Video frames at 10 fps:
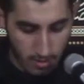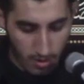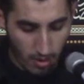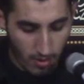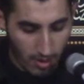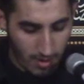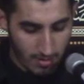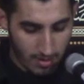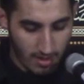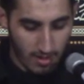So no one
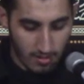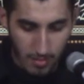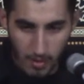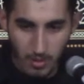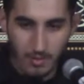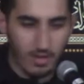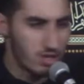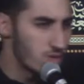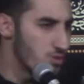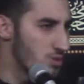comes and says, but what if they're
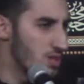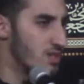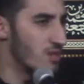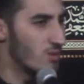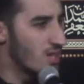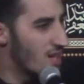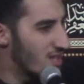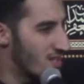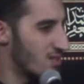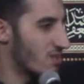children and they're
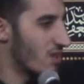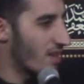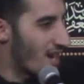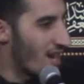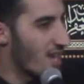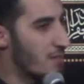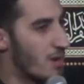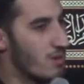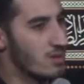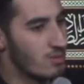led and you know they can't get
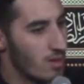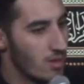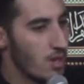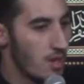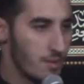married and whatnot?